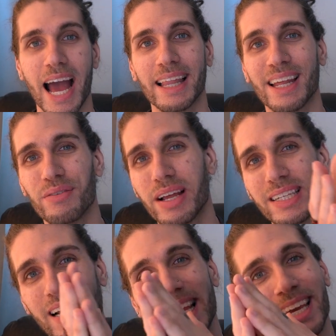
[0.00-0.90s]
And then
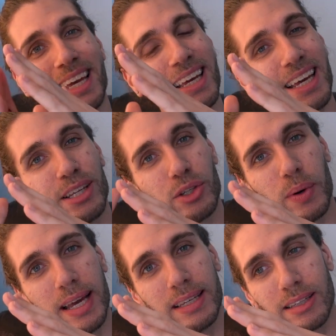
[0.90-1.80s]
eventually it
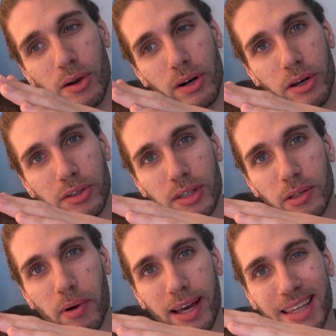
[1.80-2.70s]
sways so close to the
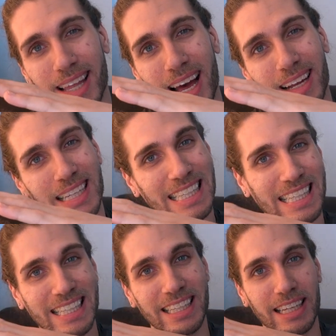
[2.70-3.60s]
spike that
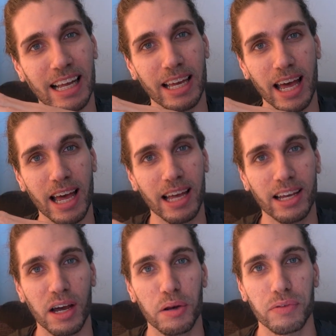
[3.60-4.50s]
I get
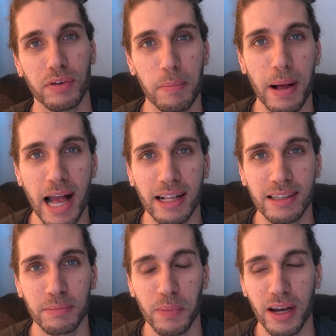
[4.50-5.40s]
kind of
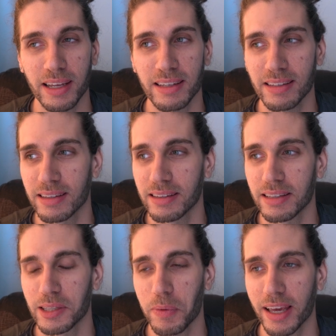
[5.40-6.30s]
impaled by
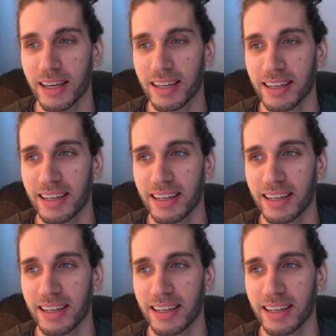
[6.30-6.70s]
the spike.